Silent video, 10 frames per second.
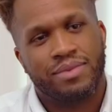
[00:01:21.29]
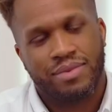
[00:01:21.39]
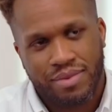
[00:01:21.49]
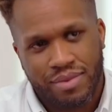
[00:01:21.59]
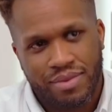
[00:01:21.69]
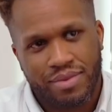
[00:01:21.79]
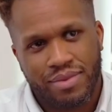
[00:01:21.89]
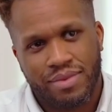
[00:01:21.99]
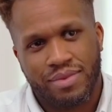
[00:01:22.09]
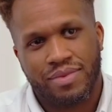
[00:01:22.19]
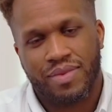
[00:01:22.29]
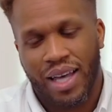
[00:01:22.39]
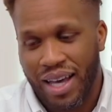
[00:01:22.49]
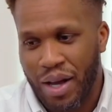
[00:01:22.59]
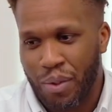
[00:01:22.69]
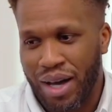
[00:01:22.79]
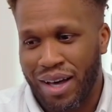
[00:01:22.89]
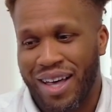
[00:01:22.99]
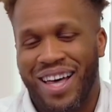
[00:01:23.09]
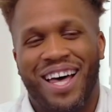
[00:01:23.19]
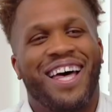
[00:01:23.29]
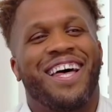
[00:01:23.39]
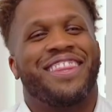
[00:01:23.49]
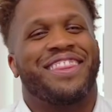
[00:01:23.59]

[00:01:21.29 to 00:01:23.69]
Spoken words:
chief resident in psychiatry?